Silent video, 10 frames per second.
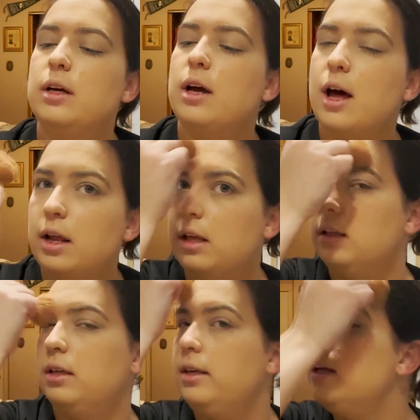Gotta
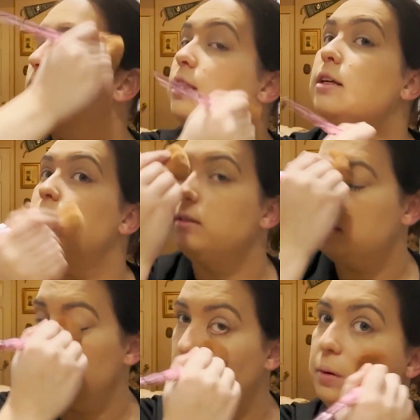get
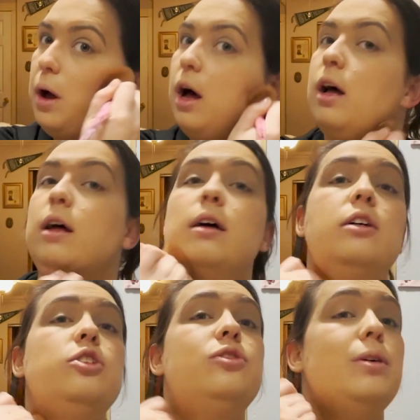this uh,
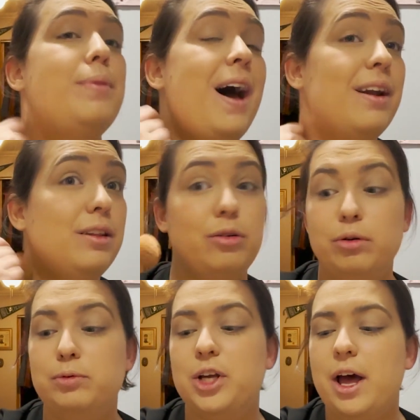trip out of the
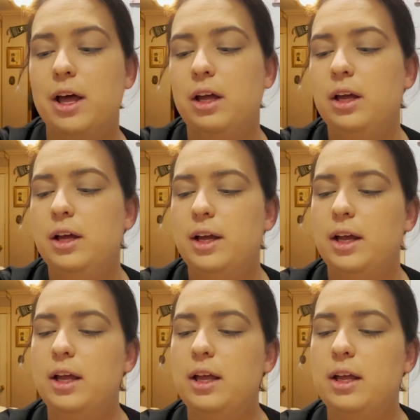group chat
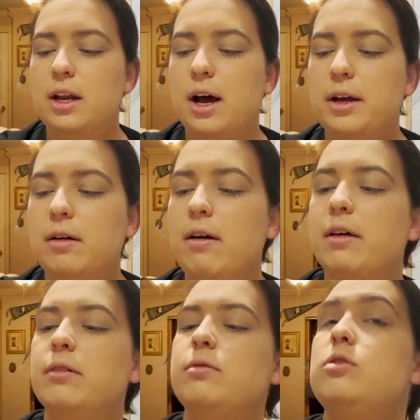and IRL.
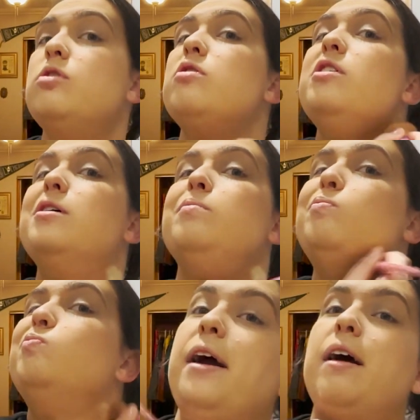So yeah.
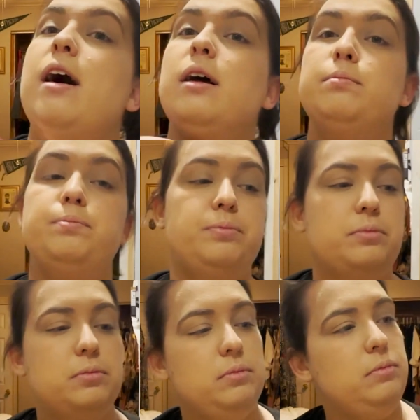Right, um,
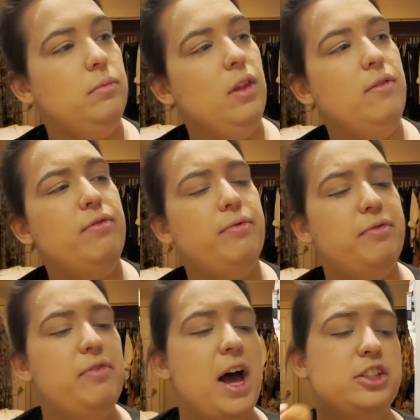
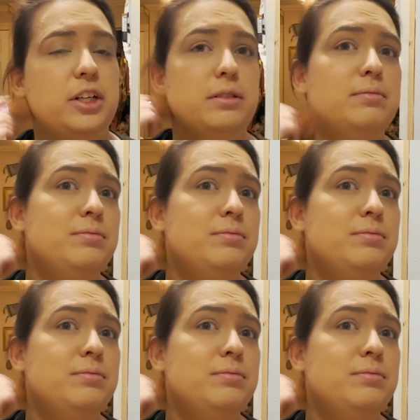fashion.